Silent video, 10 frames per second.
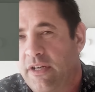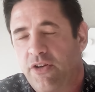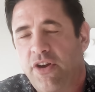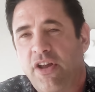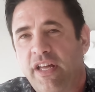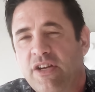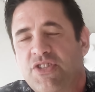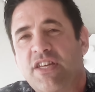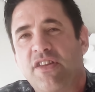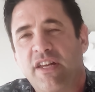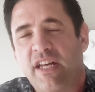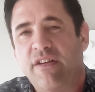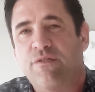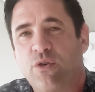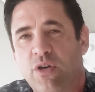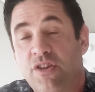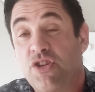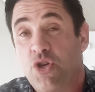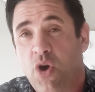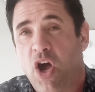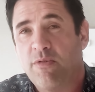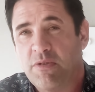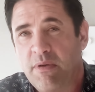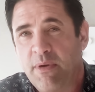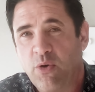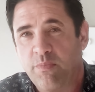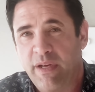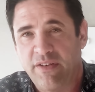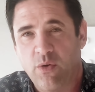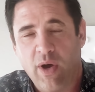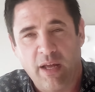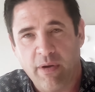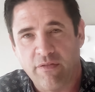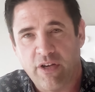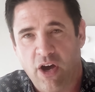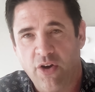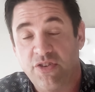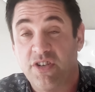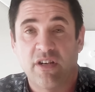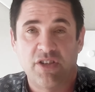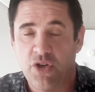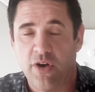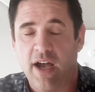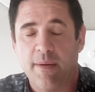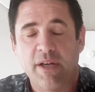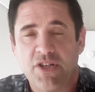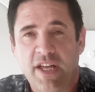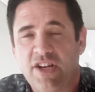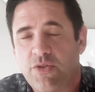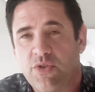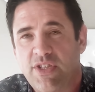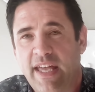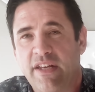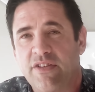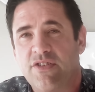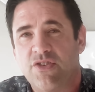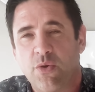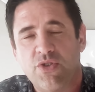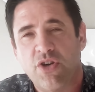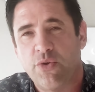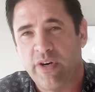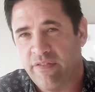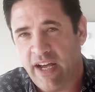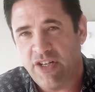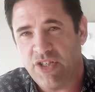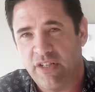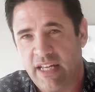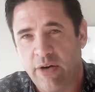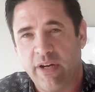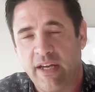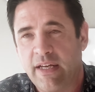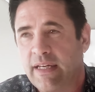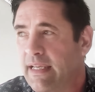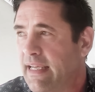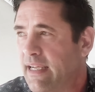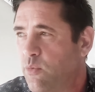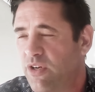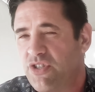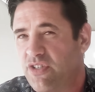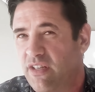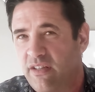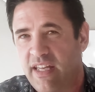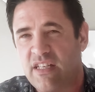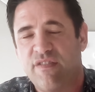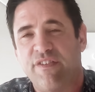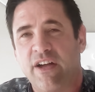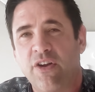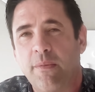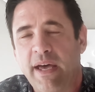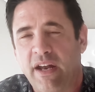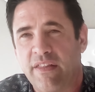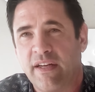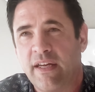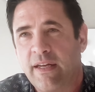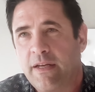Not only is there the need for new homes to be built better, well above code to international standards, there's also the renovation area, which gets forgotten about, I think.